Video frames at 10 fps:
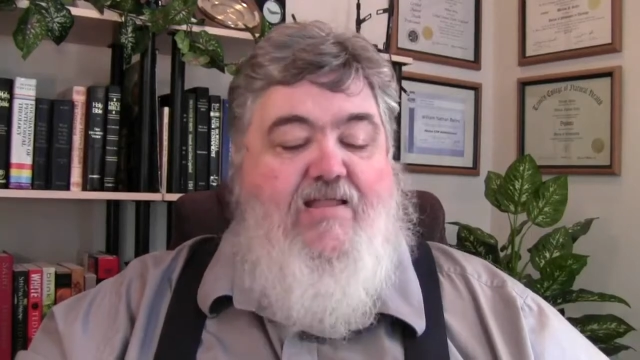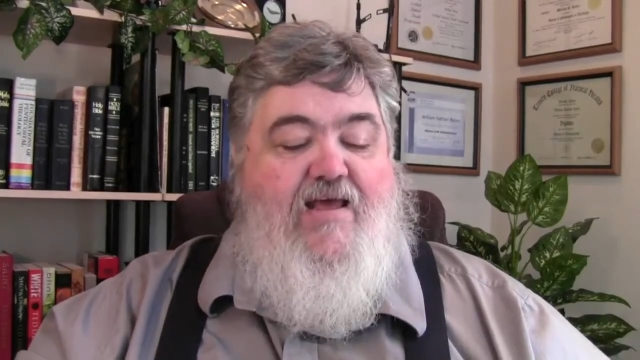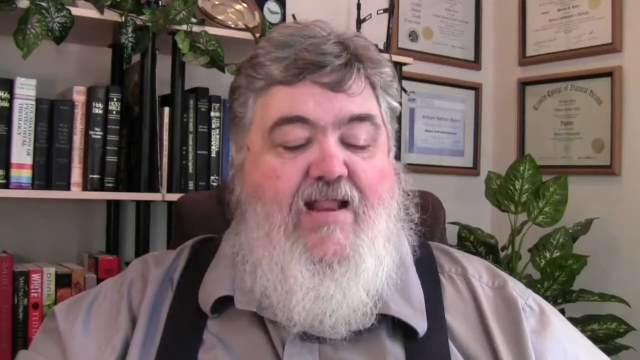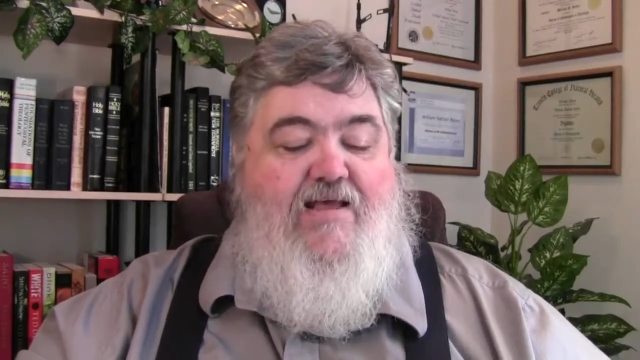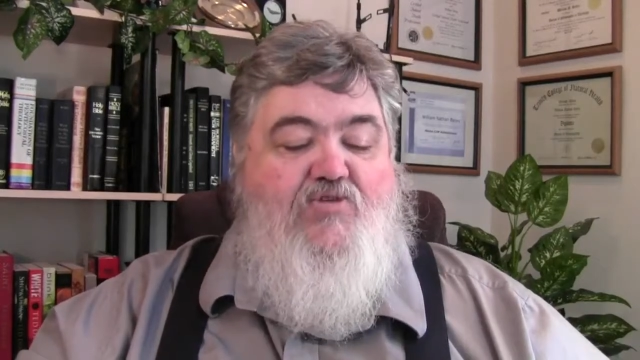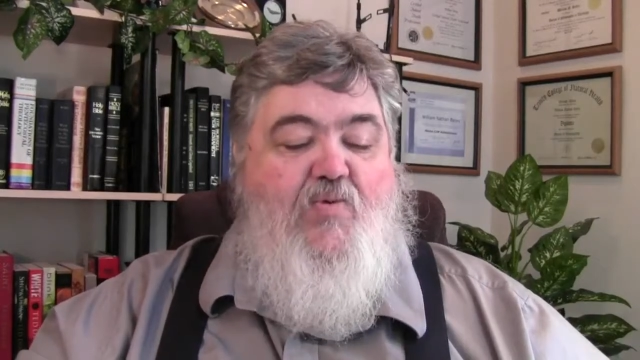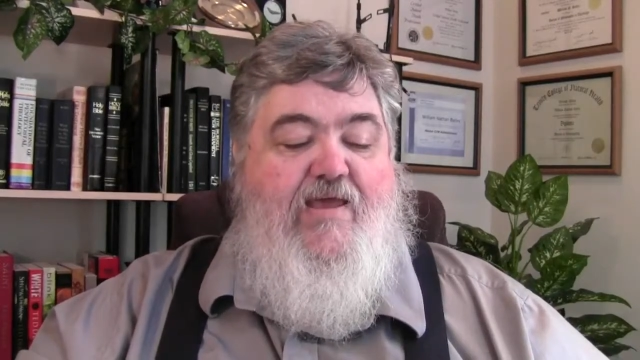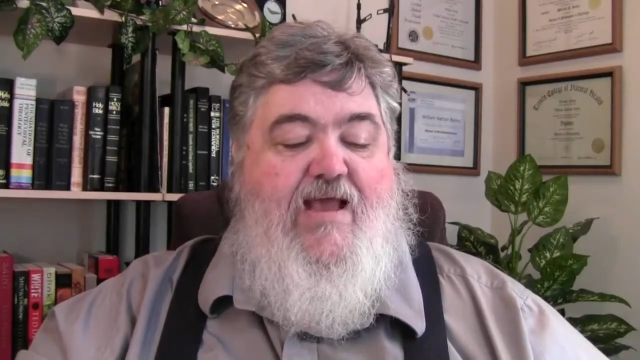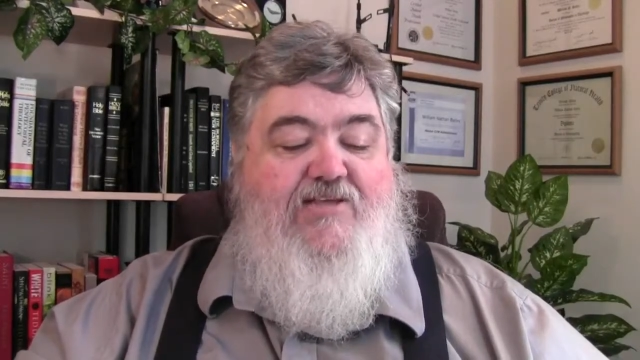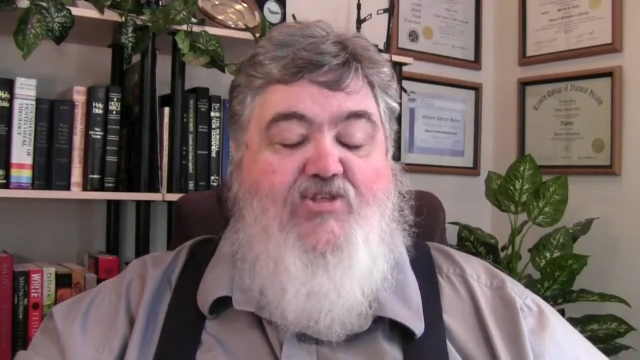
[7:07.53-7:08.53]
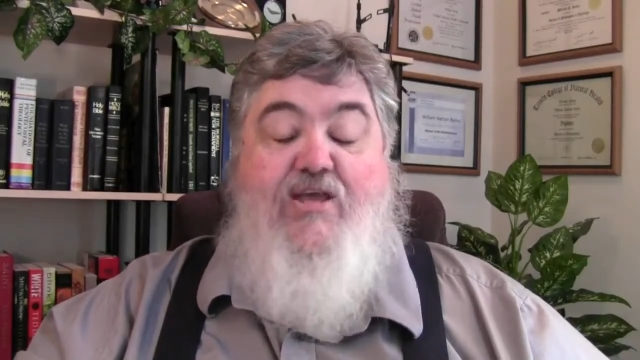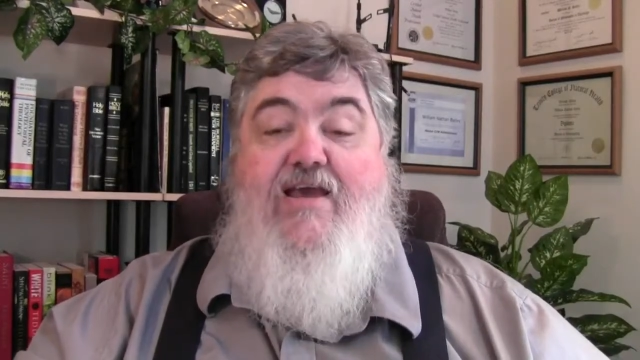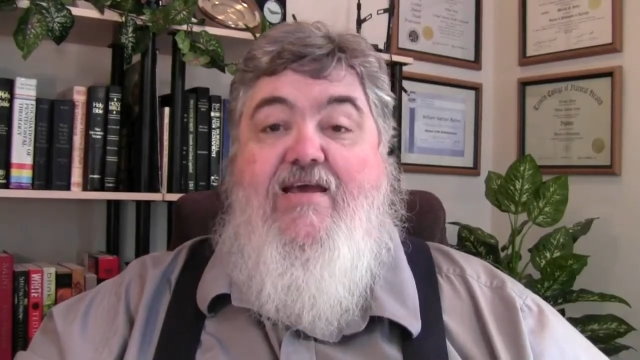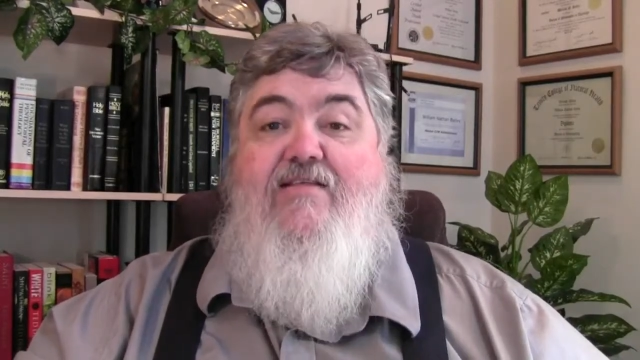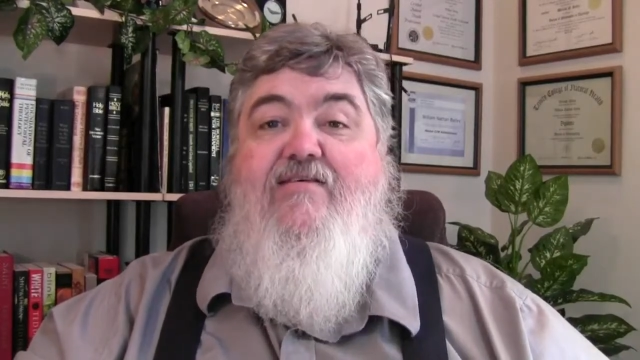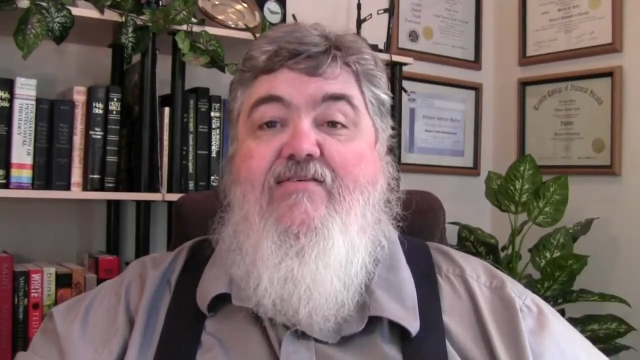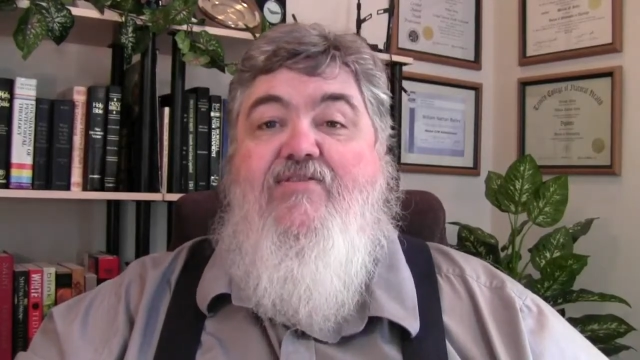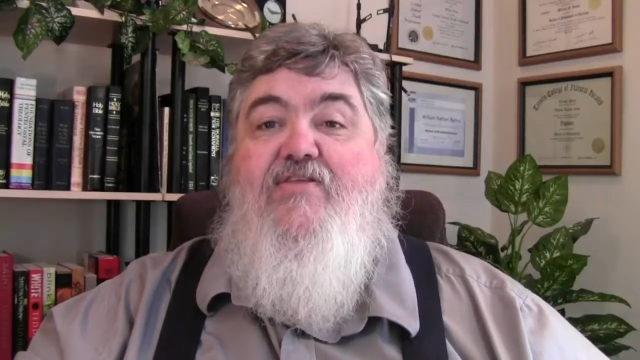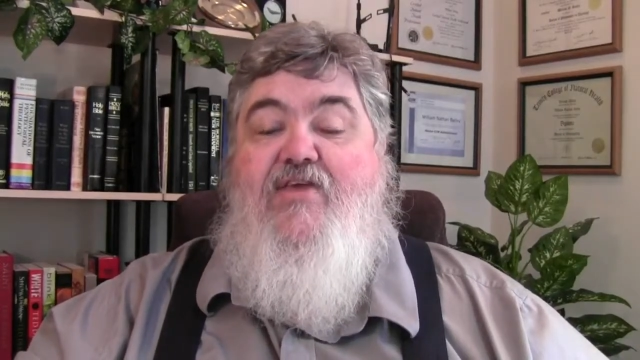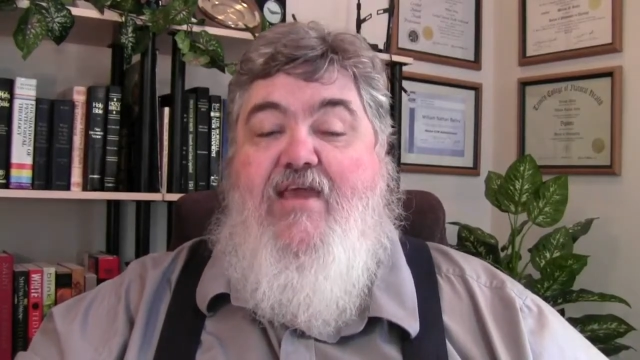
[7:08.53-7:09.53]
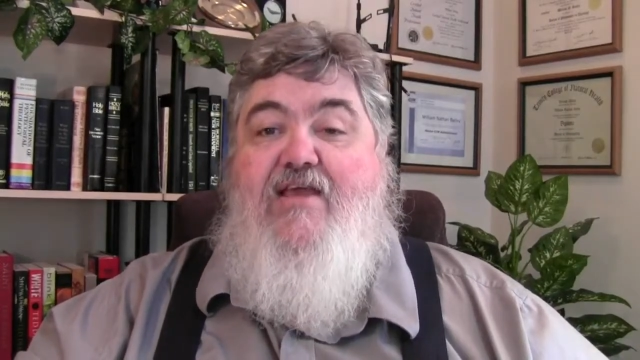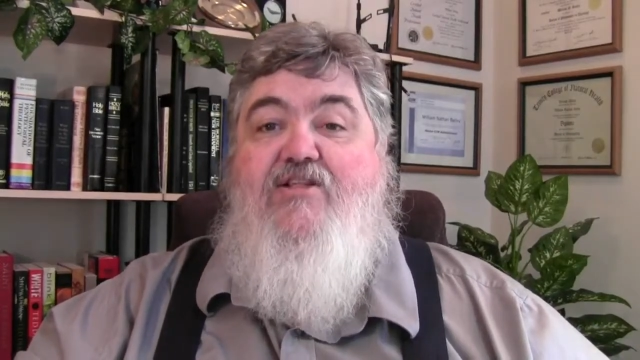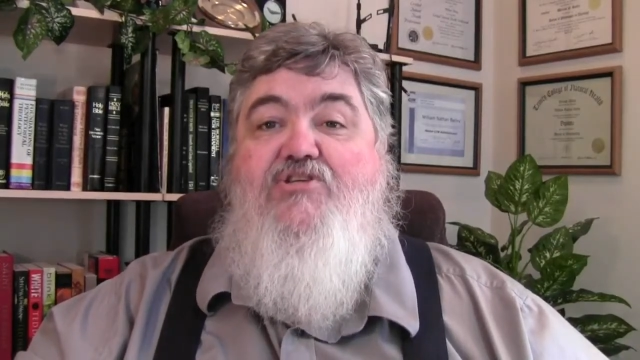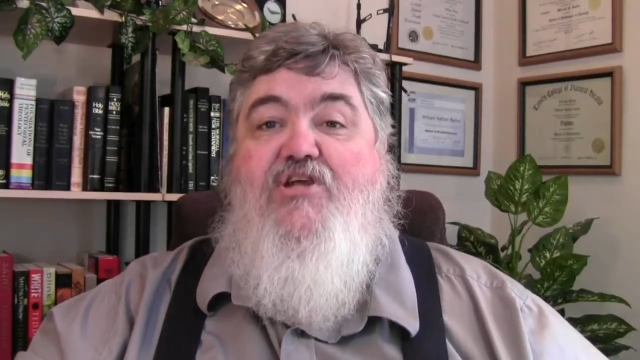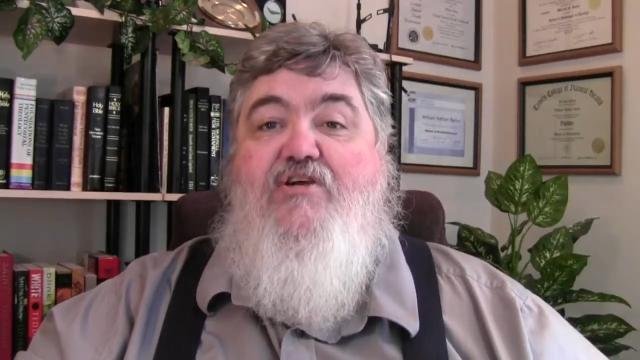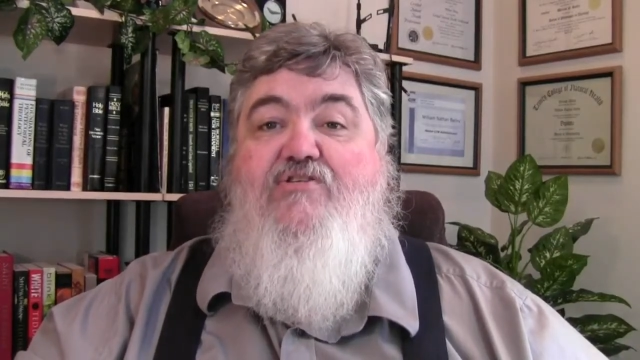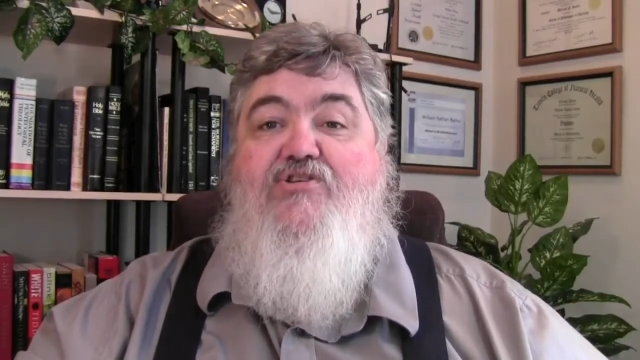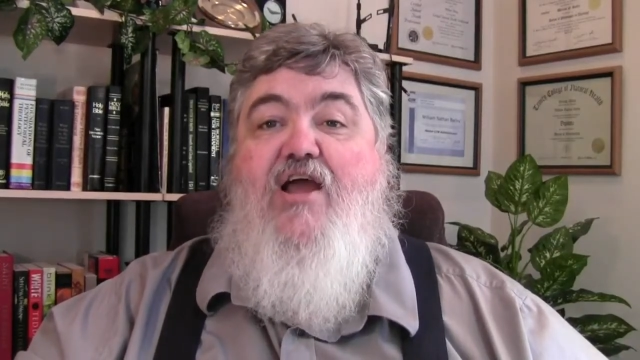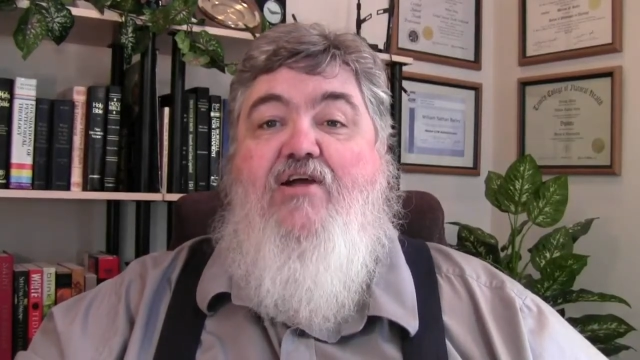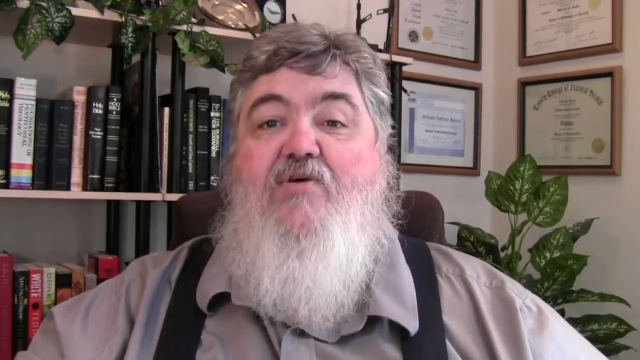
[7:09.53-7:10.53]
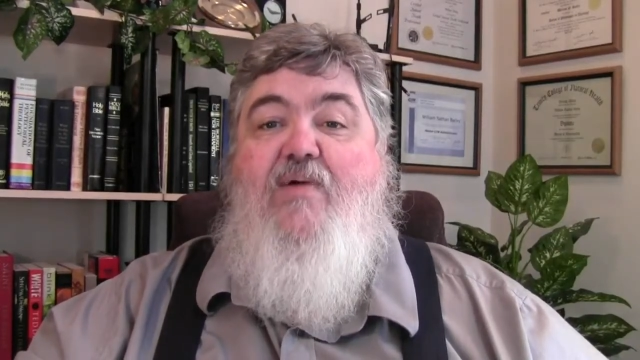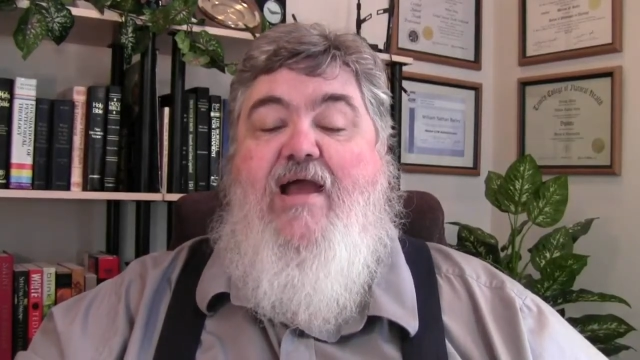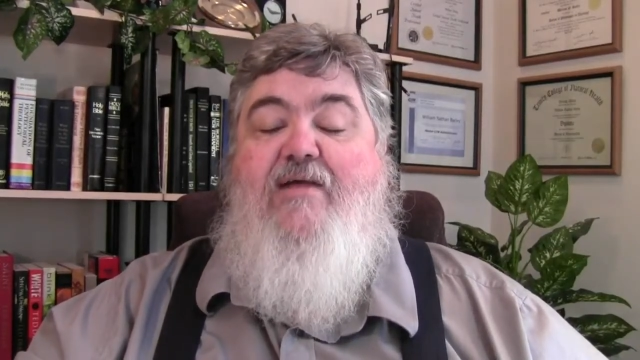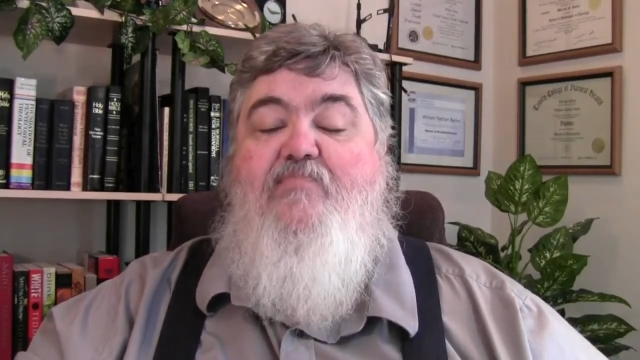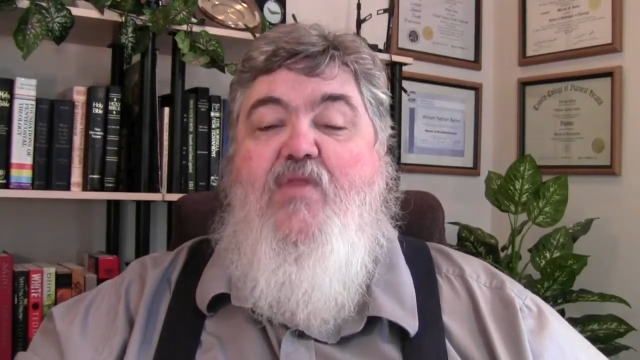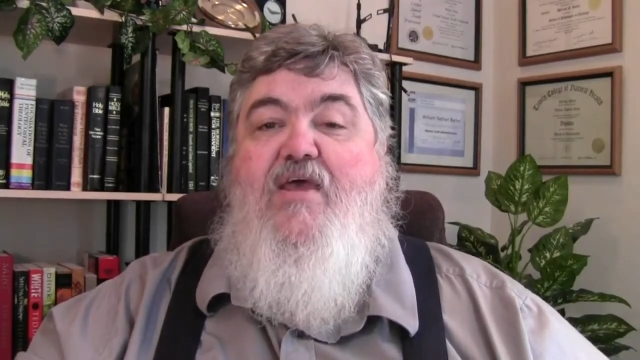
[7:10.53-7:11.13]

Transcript: Now, last week I said that the English here is not correct